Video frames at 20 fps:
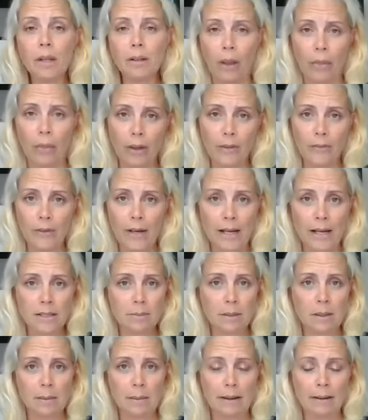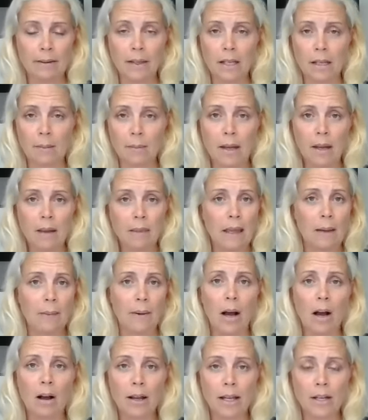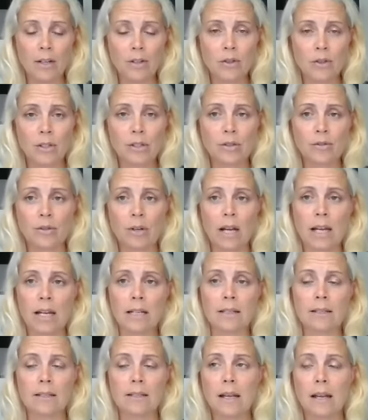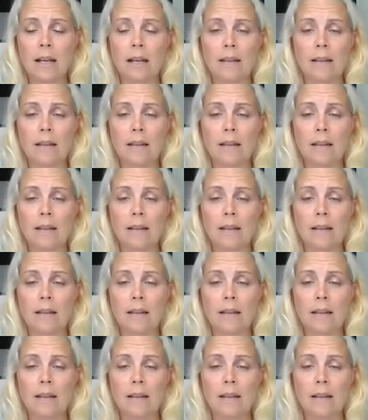nothing flexible about them. They were high interest rates.